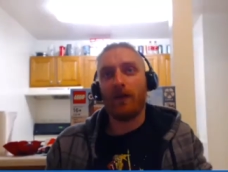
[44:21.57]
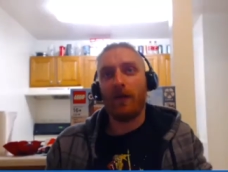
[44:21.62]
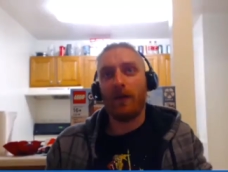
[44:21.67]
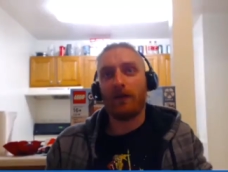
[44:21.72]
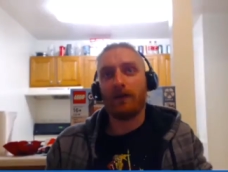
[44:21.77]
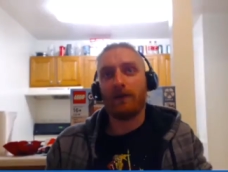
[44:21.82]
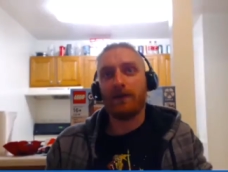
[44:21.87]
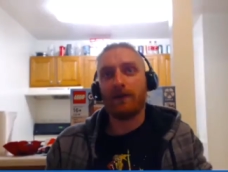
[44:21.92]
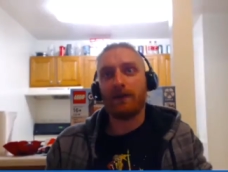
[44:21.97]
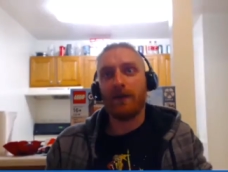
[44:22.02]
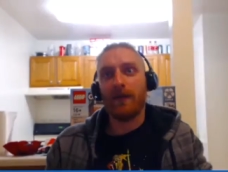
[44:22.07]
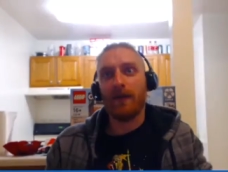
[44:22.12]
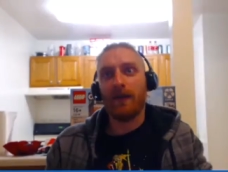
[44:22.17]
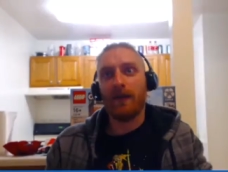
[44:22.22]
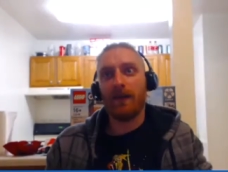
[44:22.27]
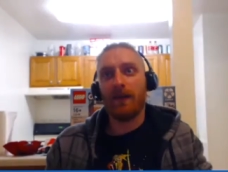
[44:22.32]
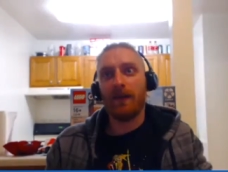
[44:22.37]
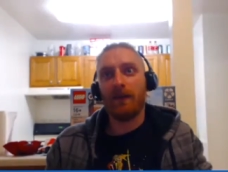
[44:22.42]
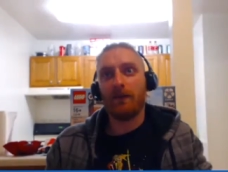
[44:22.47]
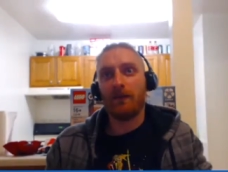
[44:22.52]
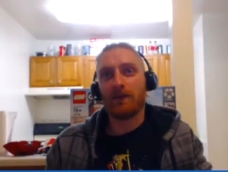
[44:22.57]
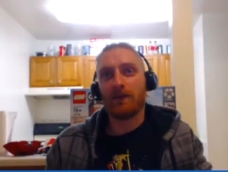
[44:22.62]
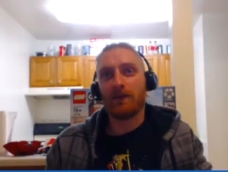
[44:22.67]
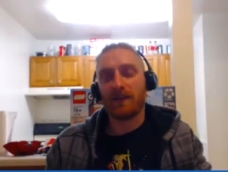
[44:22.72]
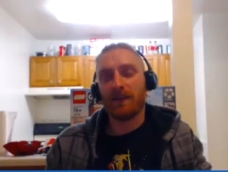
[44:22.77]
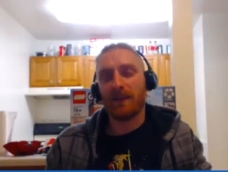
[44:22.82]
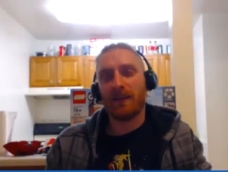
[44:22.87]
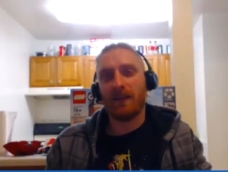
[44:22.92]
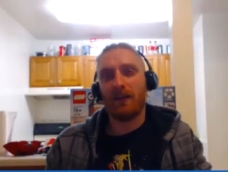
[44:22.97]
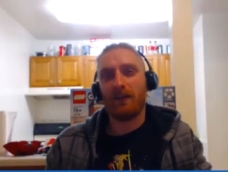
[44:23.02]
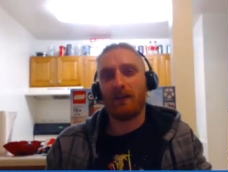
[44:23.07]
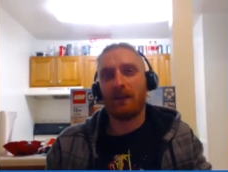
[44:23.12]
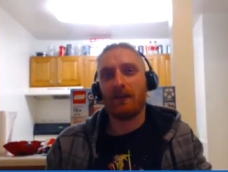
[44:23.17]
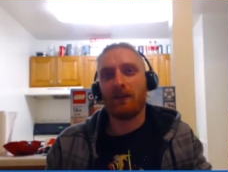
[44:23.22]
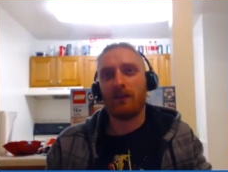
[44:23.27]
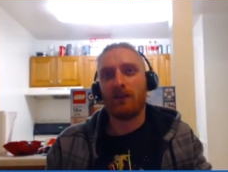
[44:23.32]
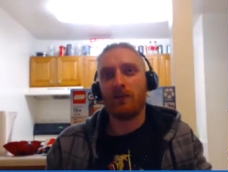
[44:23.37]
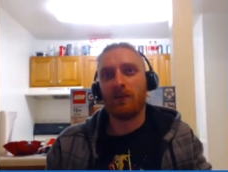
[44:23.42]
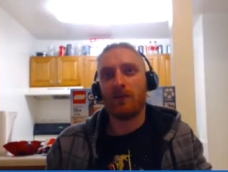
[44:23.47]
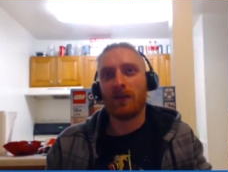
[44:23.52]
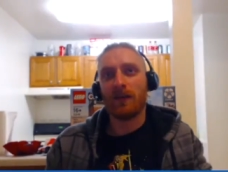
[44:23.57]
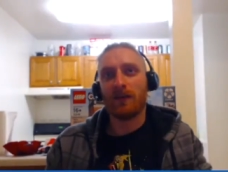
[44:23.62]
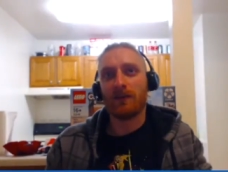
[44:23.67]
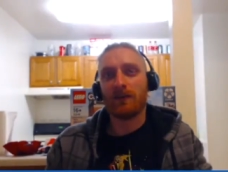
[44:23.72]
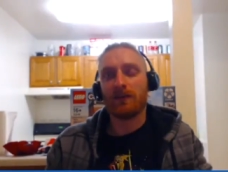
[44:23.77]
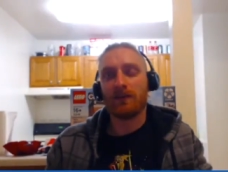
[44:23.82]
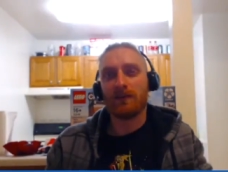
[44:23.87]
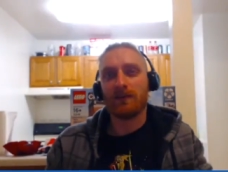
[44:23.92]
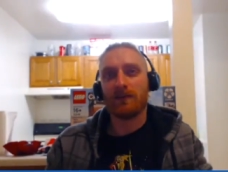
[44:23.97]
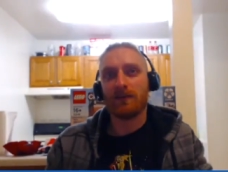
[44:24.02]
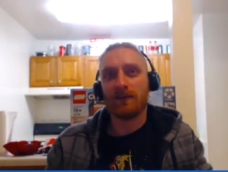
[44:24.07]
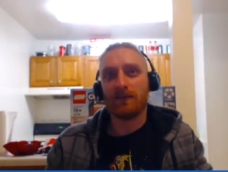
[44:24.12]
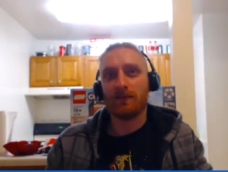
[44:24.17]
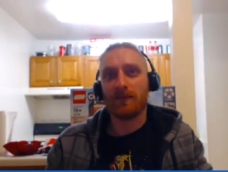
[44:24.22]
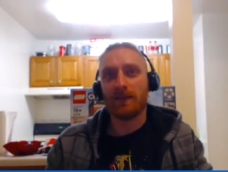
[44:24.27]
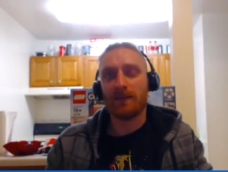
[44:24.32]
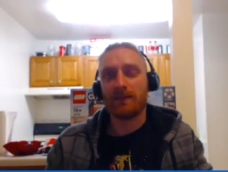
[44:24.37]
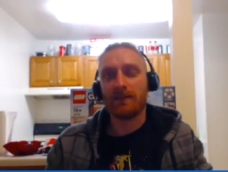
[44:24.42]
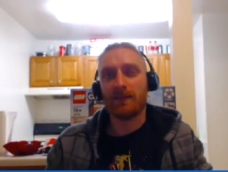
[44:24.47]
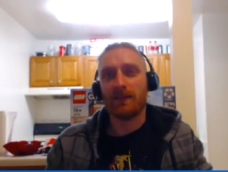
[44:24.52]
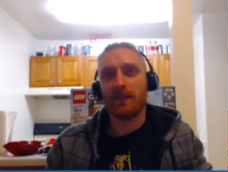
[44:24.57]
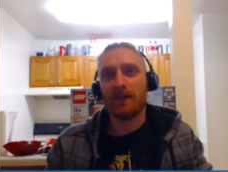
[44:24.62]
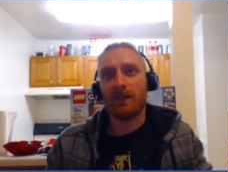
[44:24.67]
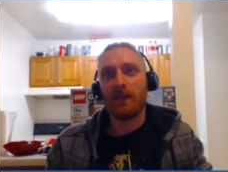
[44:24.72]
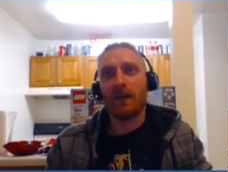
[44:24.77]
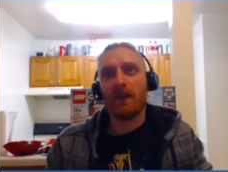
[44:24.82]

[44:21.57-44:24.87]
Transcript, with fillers: out today, which I think I already knew, but I just dismissed it.